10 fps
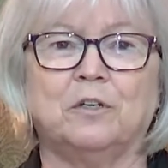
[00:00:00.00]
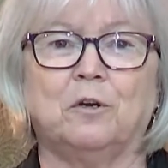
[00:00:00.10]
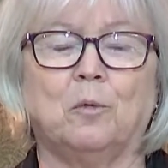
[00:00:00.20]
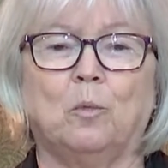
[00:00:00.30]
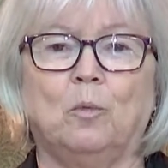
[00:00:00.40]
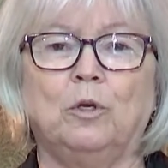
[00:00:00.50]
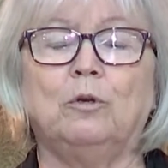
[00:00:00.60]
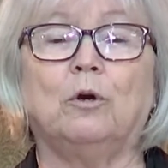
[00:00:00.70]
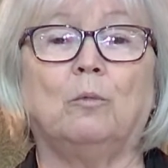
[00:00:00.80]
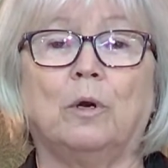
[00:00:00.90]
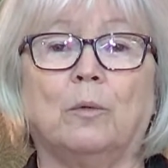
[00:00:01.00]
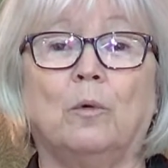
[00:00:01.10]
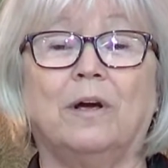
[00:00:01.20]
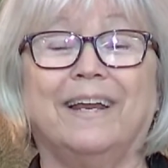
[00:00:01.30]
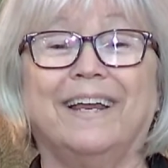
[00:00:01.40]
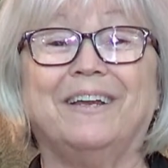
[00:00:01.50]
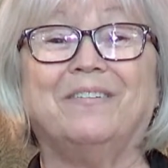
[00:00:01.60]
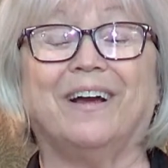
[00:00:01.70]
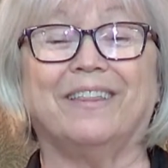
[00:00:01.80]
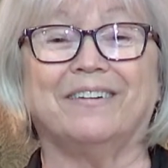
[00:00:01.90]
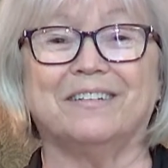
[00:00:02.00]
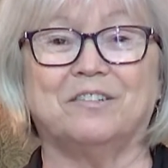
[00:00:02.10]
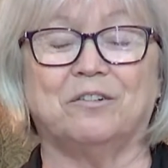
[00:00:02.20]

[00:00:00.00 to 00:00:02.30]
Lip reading: you know we're one anyway. There is no